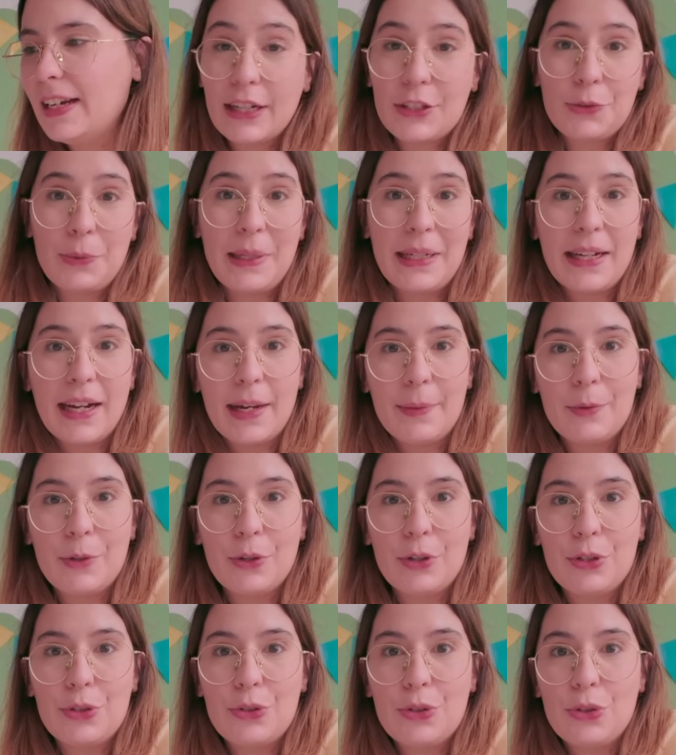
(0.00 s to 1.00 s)
Next week I'm
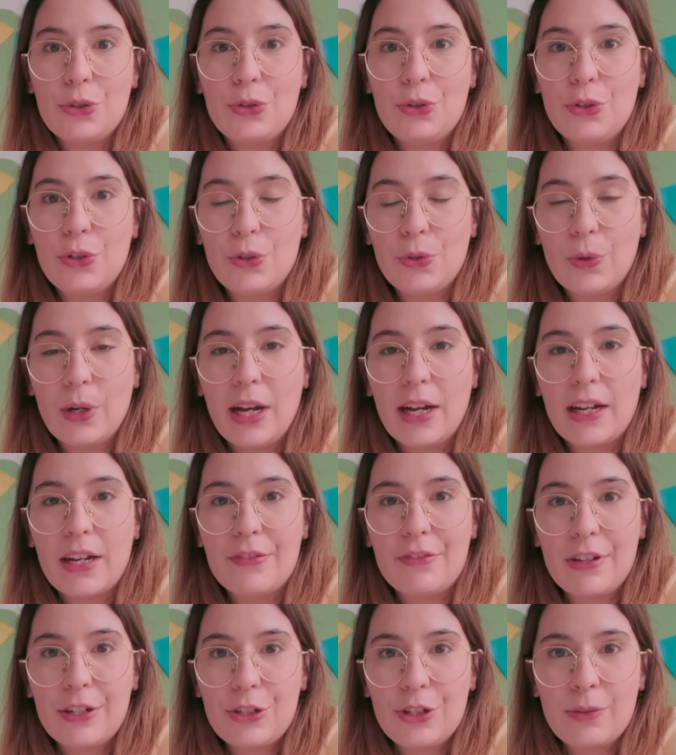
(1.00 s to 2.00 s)
going to do a
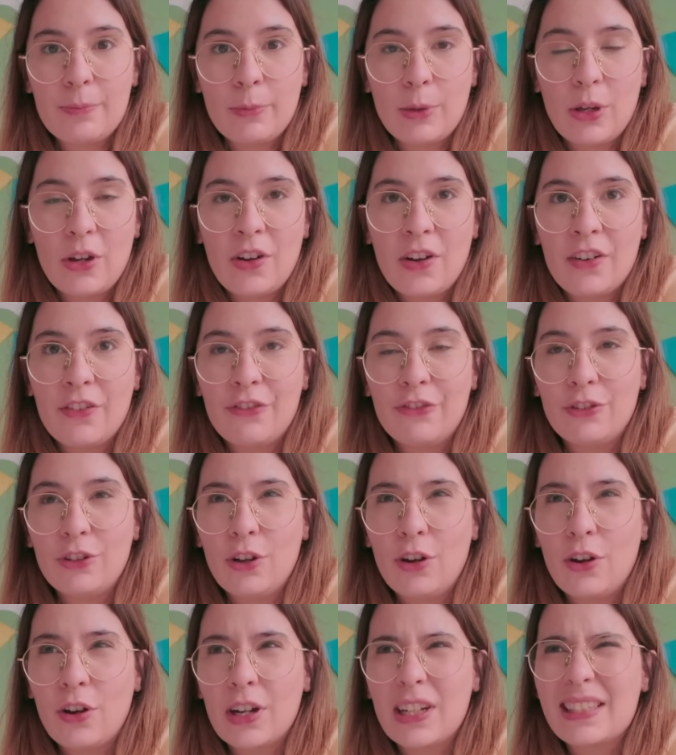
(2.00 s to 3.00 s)
convention
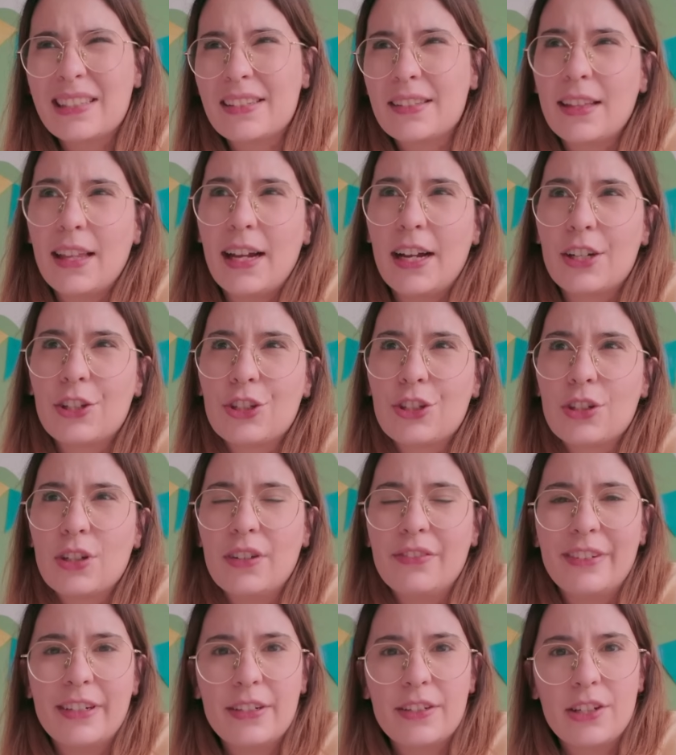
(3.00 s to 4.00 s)
vlog slash
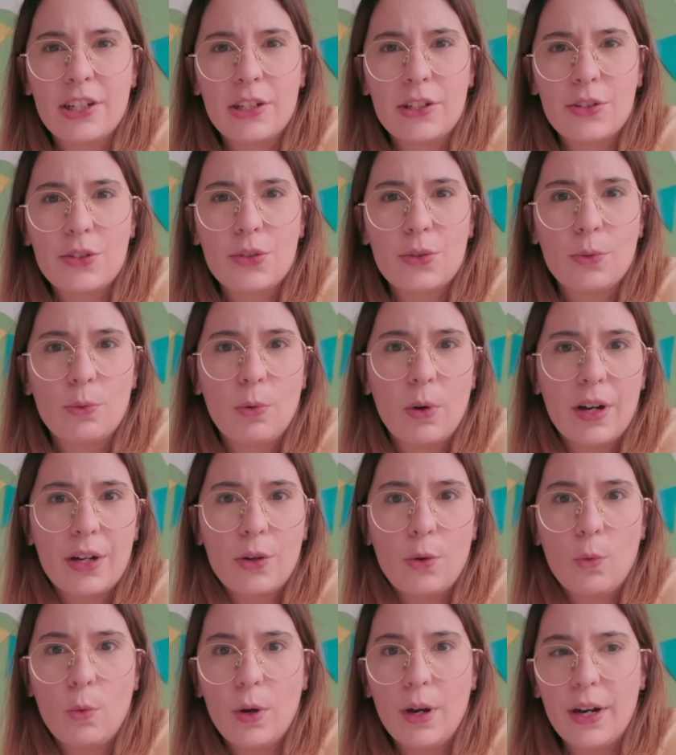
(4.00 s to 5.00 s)
conventions
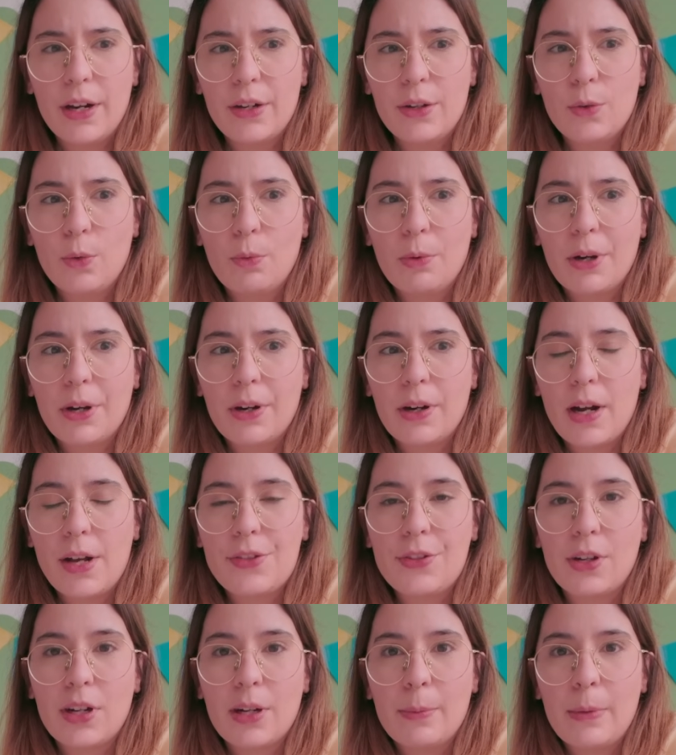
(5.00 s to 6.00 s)
101 where I
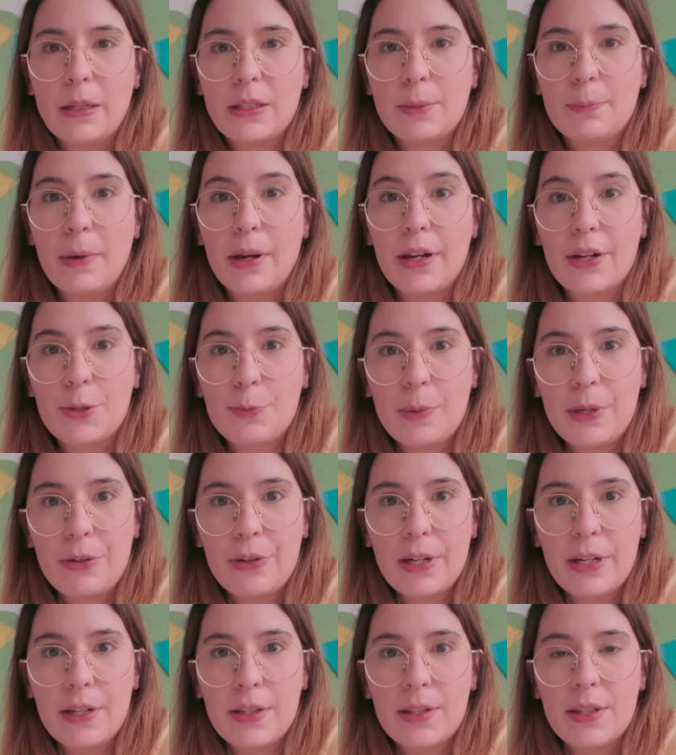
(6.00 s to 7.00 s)
talk about my
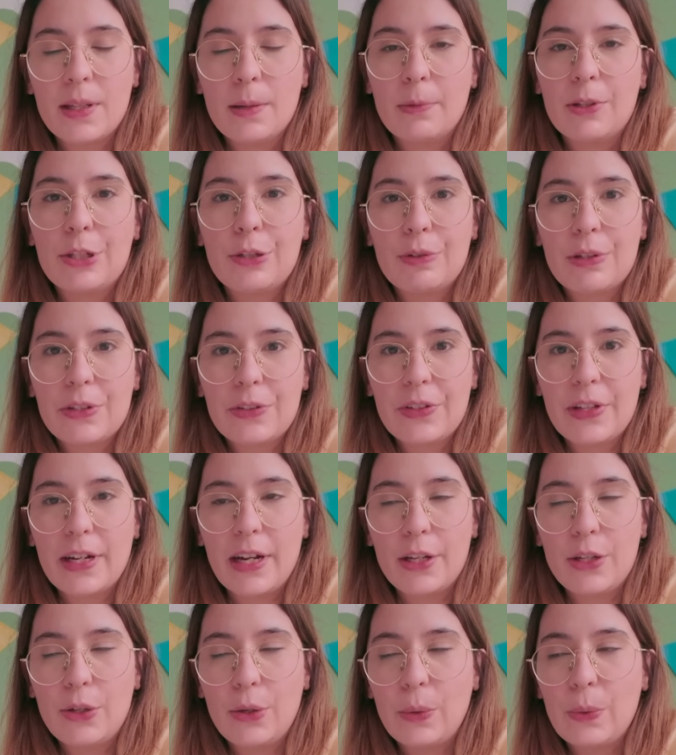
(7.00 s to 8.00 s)
experience, the materials that
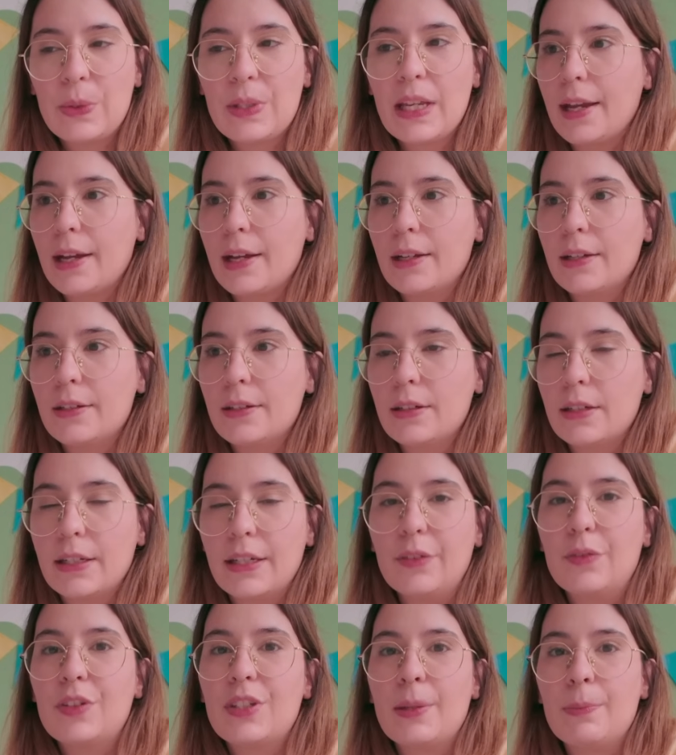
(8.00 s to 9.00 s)
I use, and
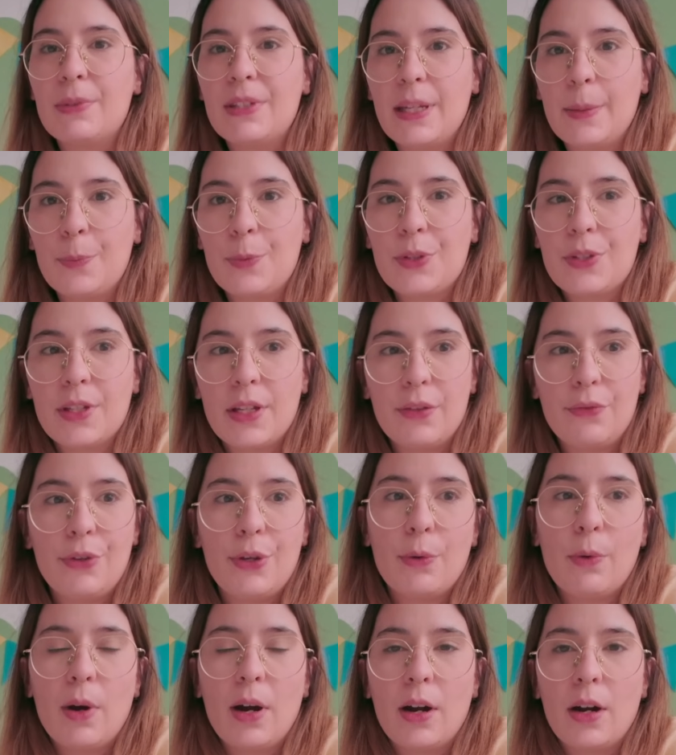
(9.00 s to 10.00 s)
give some tips if
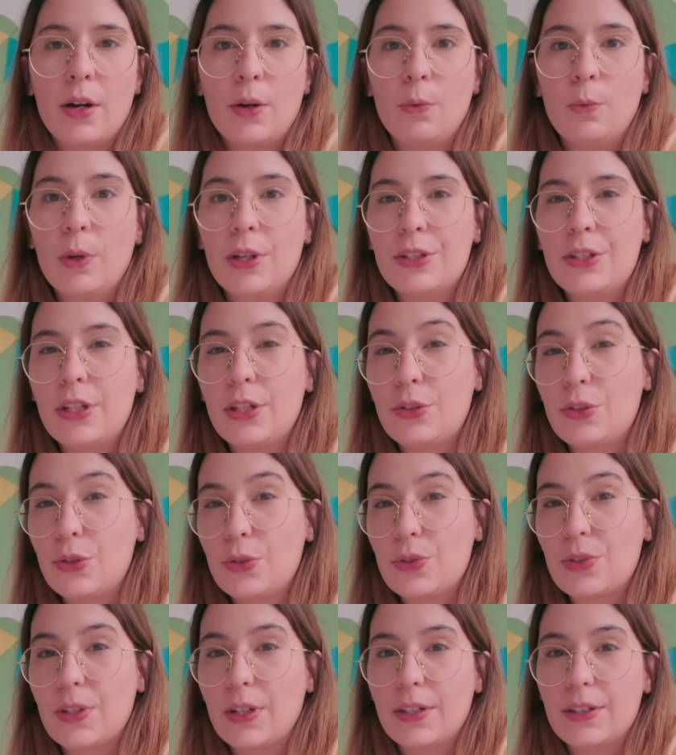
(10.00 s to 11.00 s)
you are wanting
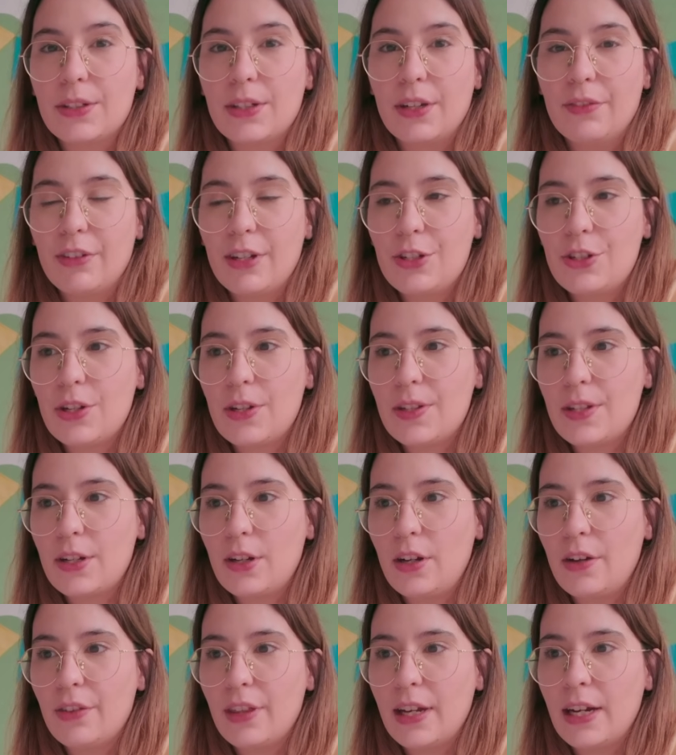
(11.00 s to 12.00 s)
to start conventions and
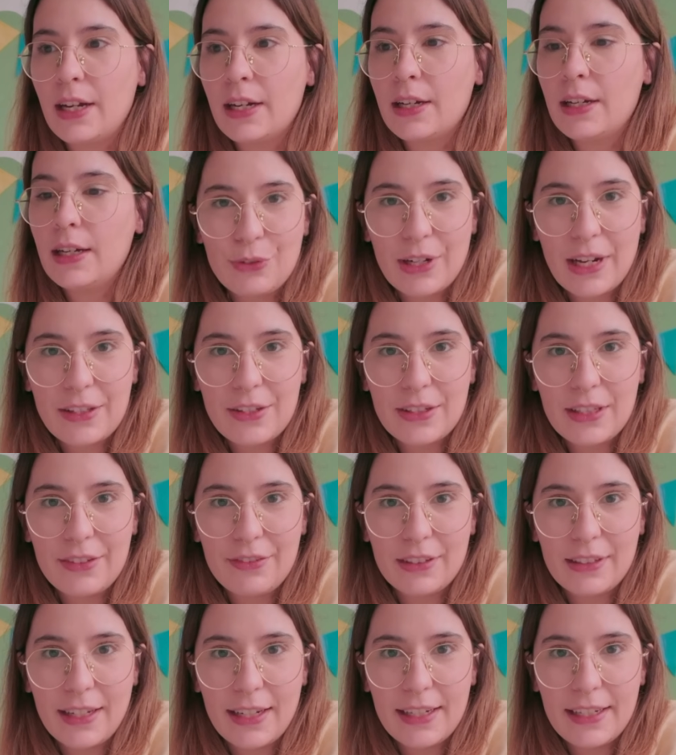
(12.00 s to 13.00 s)
all that. Don't forget to
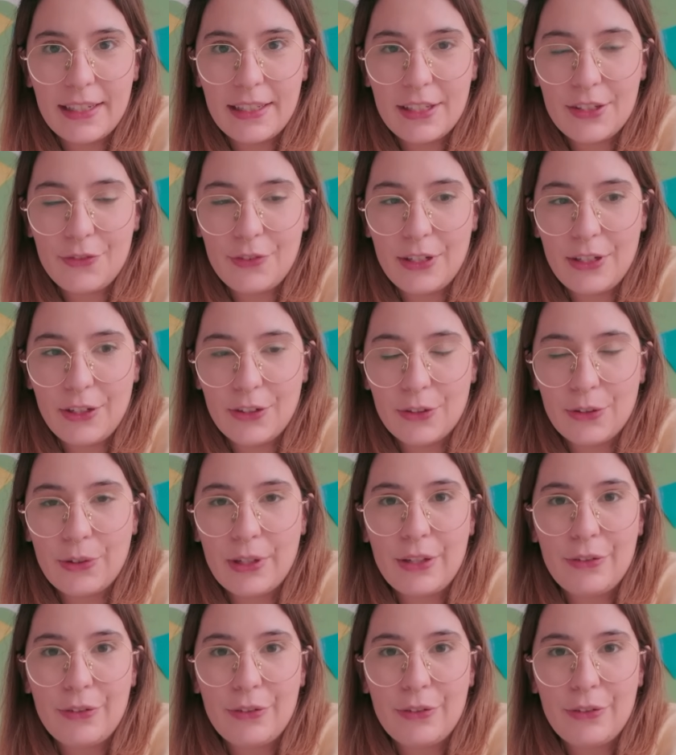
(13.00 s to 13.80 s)
leave a like in this video.